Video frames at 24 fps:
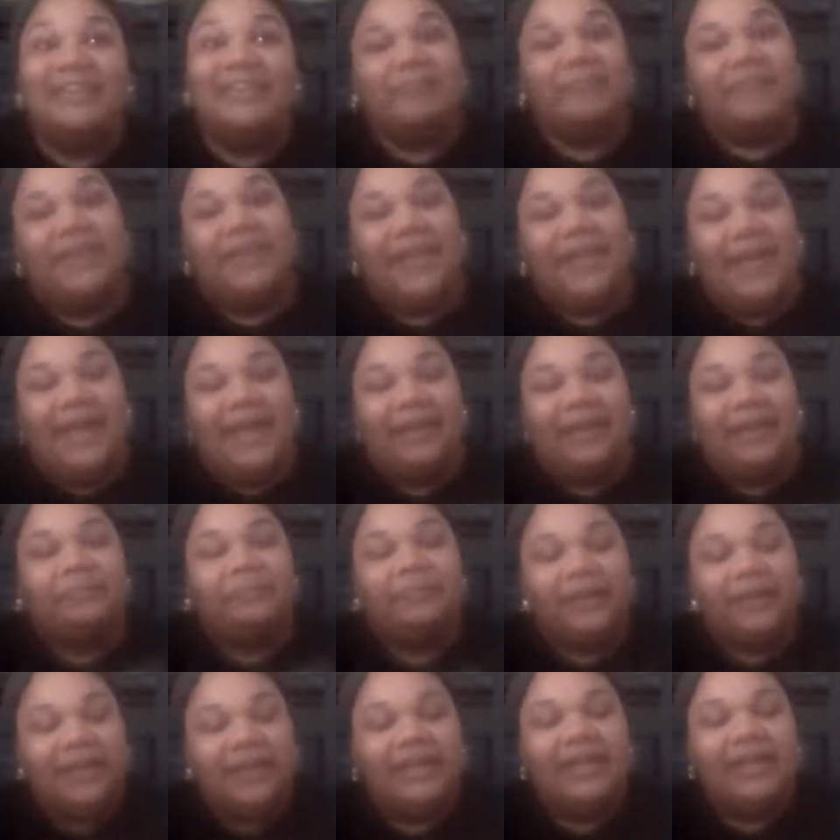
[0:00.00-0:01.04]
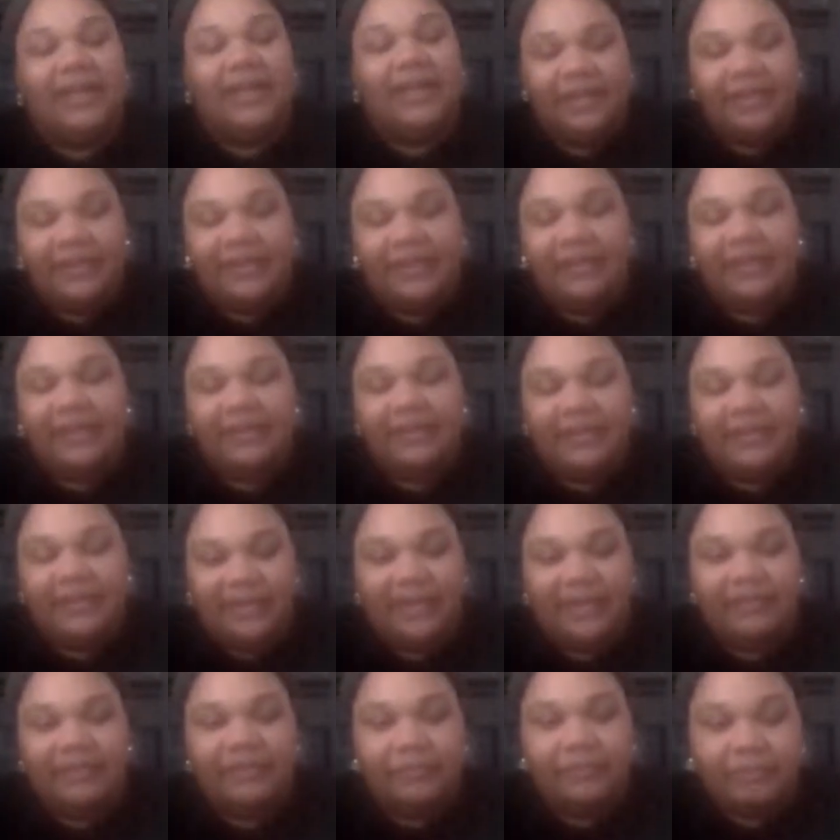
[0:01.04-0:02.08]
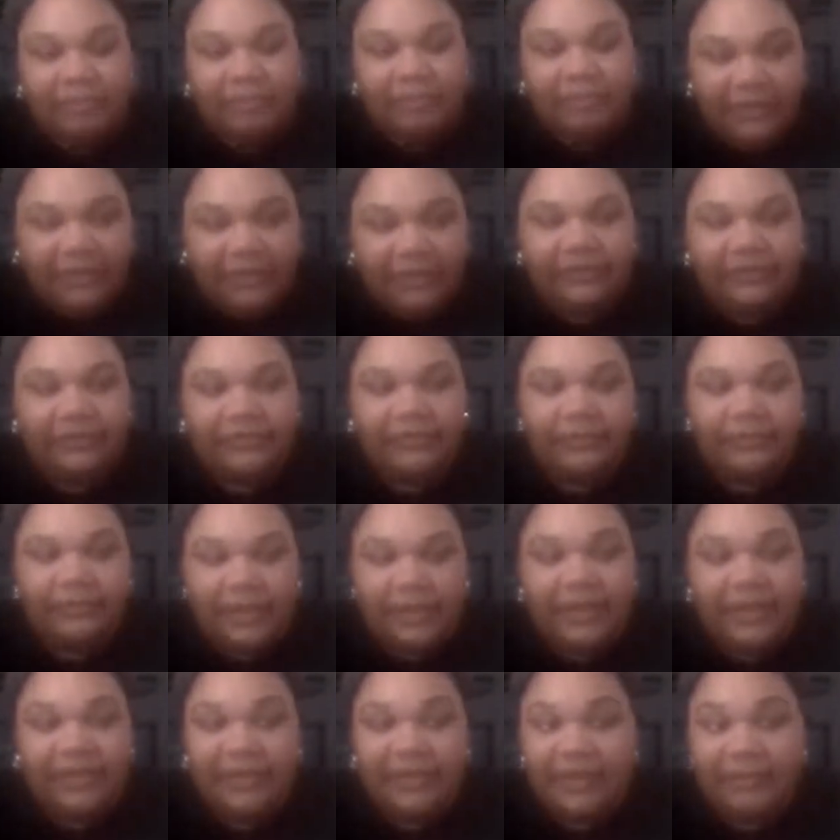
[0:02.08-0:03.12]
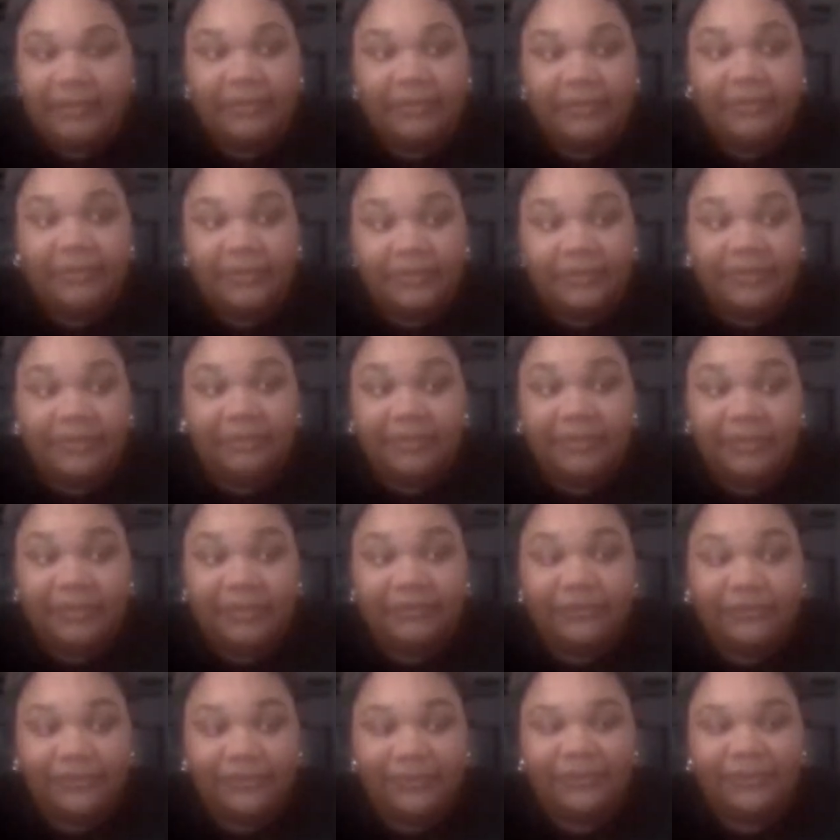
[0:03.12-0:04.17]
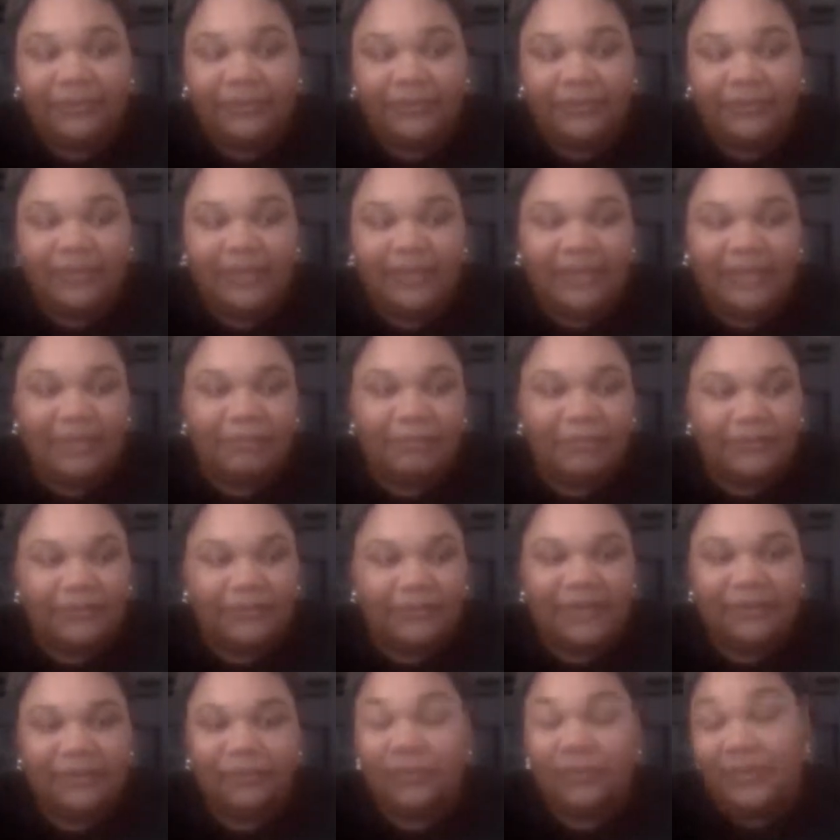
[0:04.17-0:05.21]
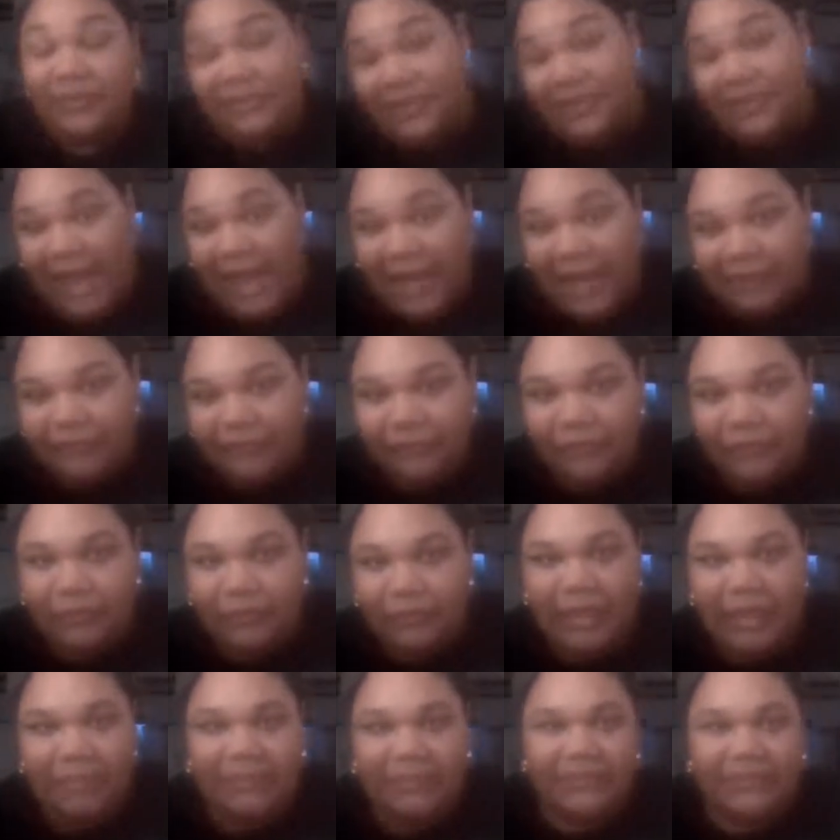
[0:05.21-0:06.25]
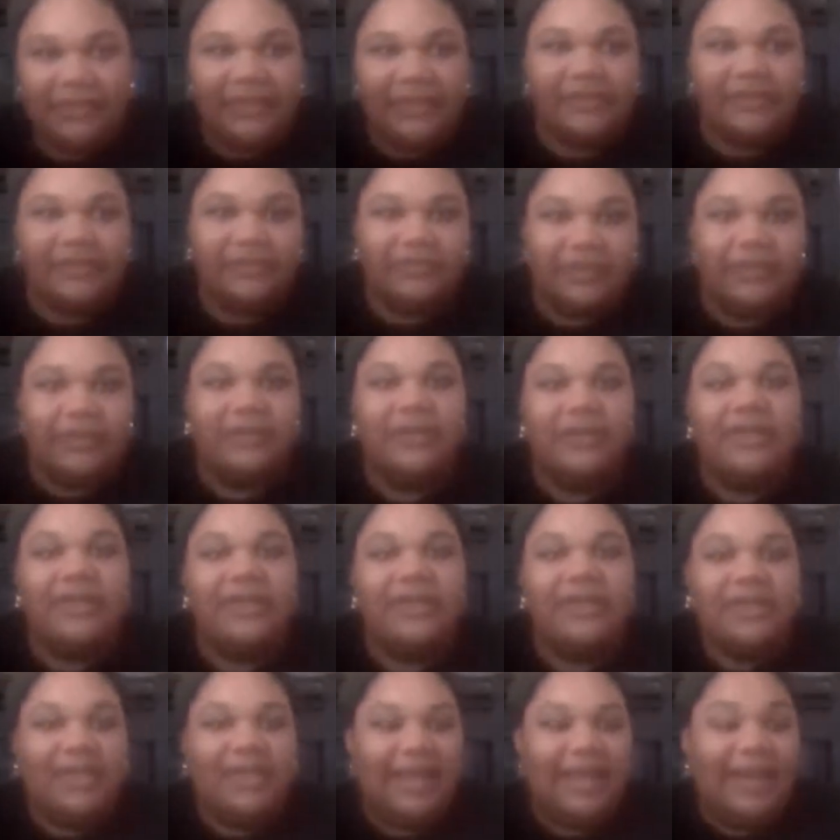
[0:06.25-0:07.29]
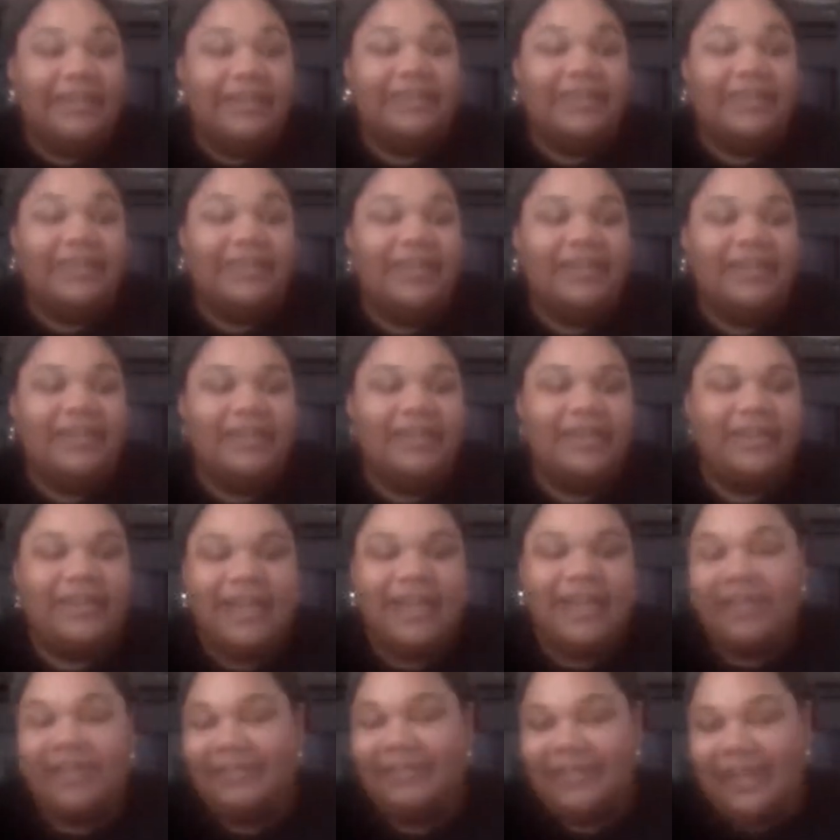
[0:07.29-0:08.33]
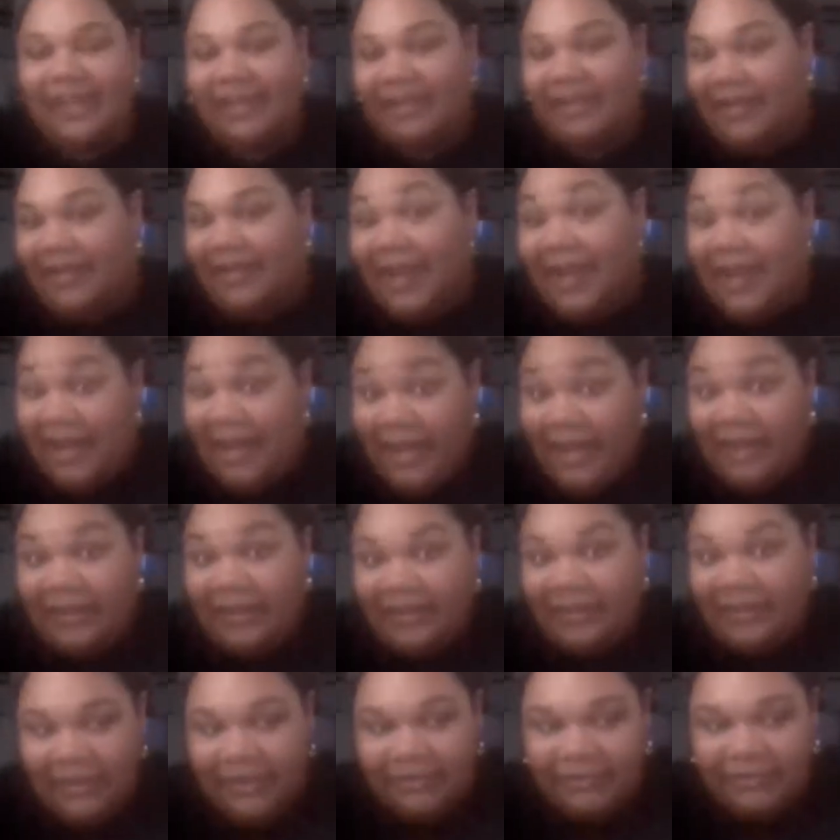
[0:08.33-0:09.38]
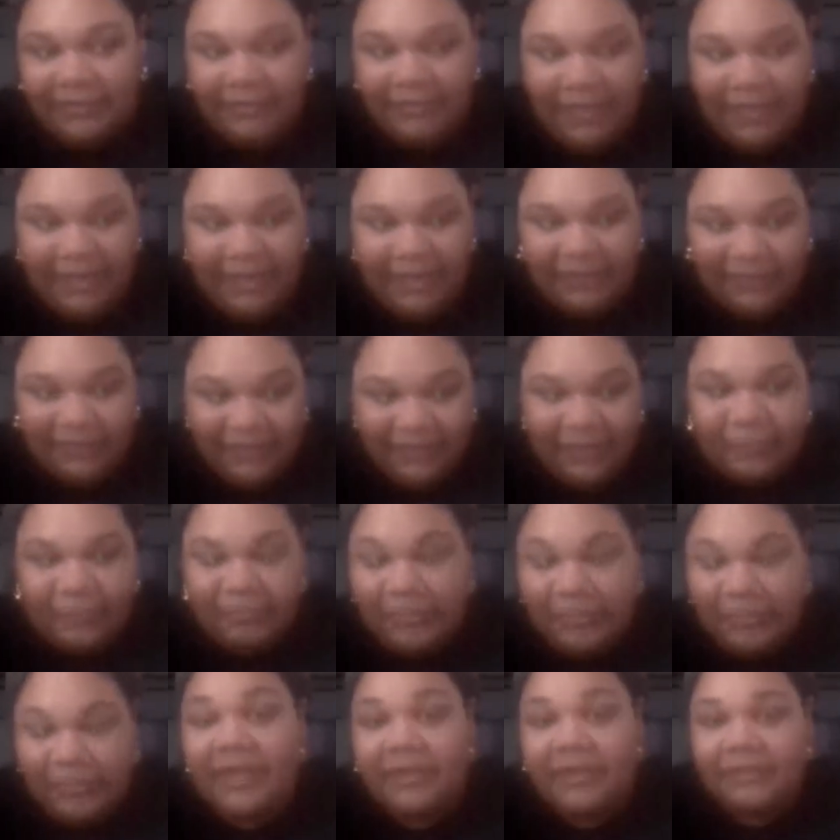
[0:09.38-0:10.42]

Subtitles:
black, but I needed to get the books, and they were only really sold on Amazon or their actual website. So at the end of the day, sadly, I had to get from Amazon. But